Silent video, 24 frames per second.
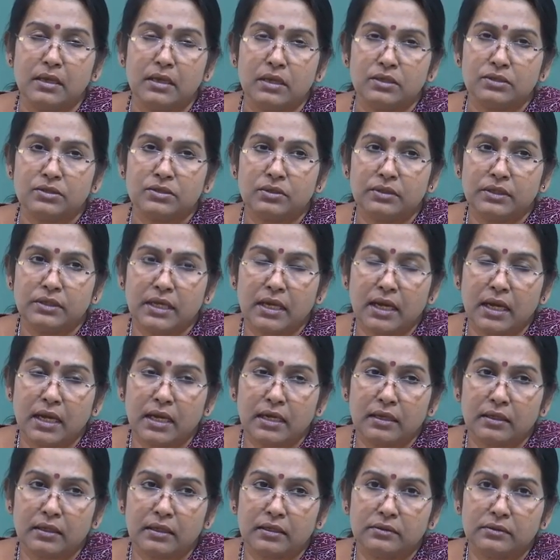So, they
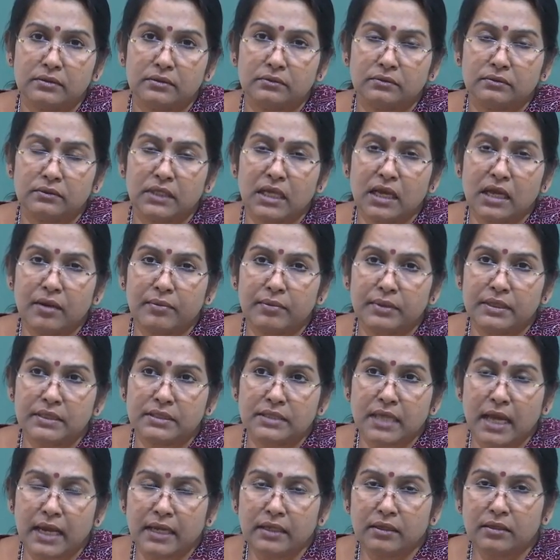have
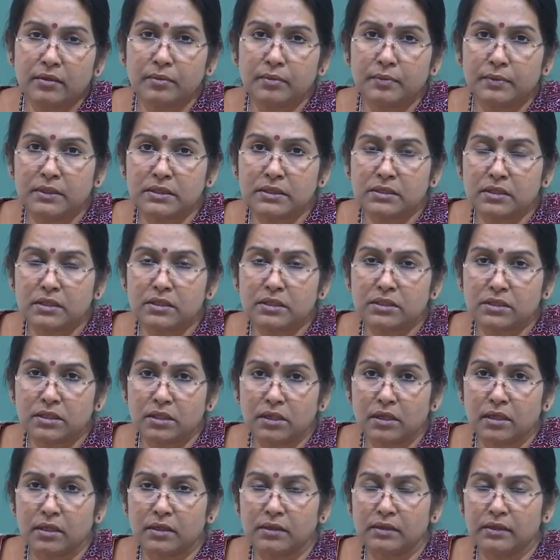designed the research
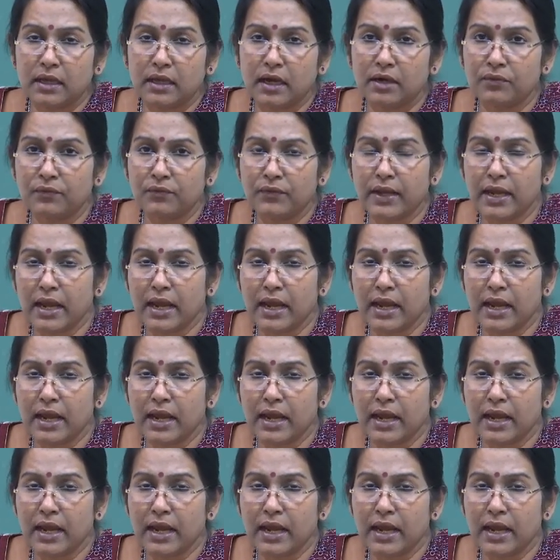in that way,